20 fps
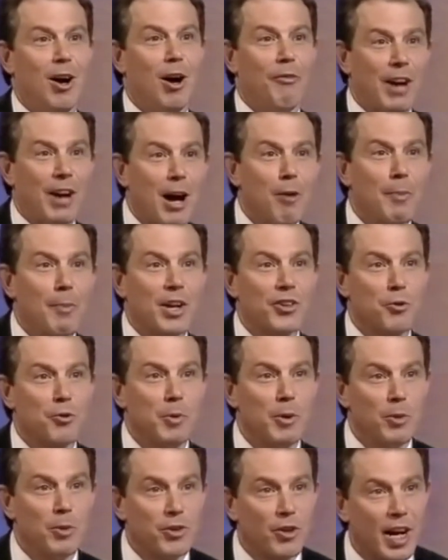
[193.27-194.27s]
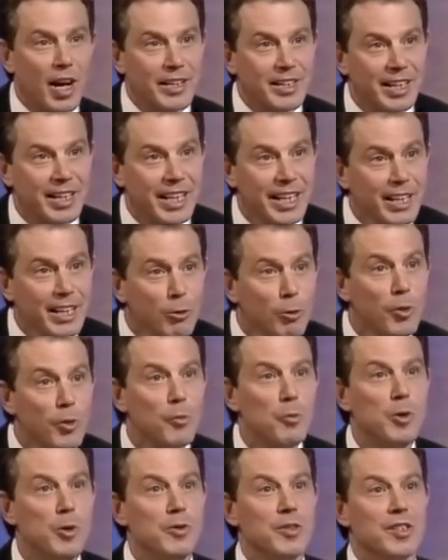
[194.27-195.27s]
of how much we were trying to heal
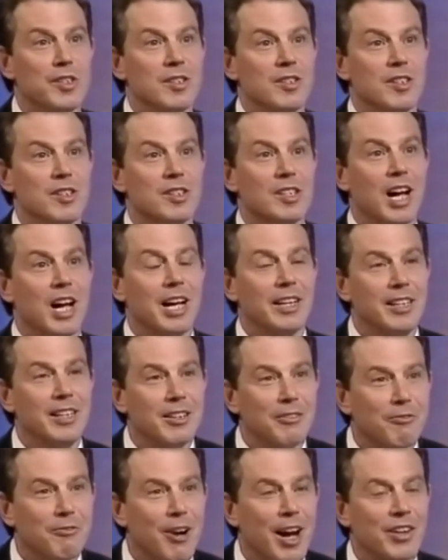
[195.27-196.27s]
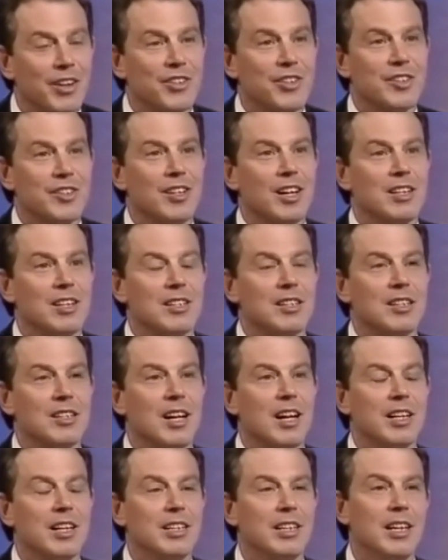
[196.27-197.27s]
the wounds in society, the fractures in our
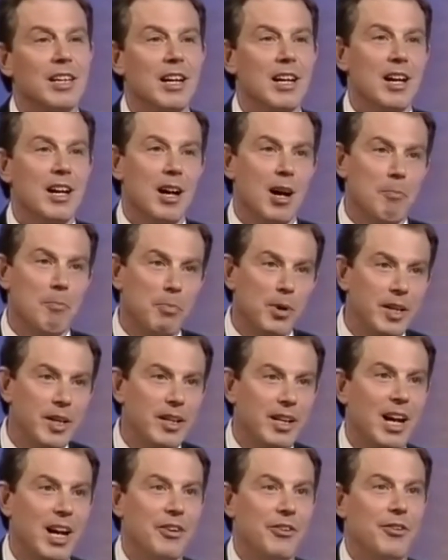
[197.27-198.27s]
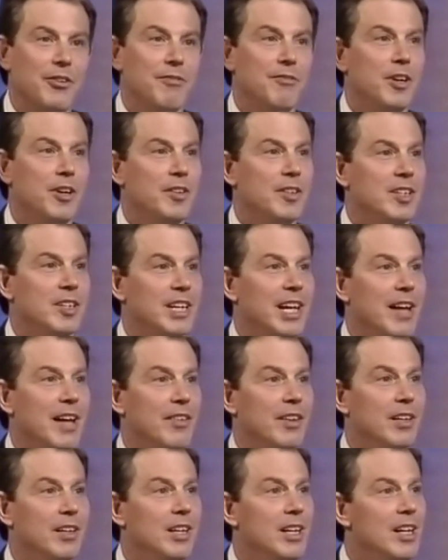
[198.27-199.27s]
society, and bring the country further
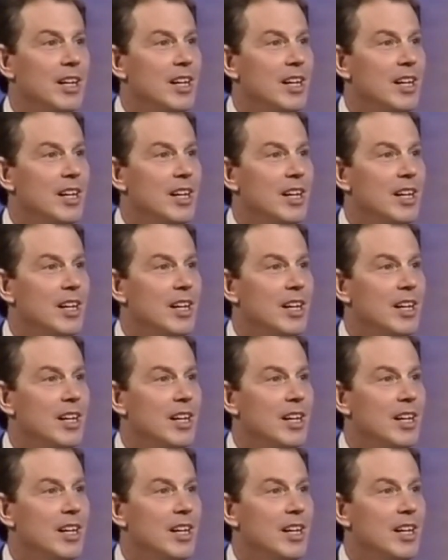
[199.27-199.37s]
together.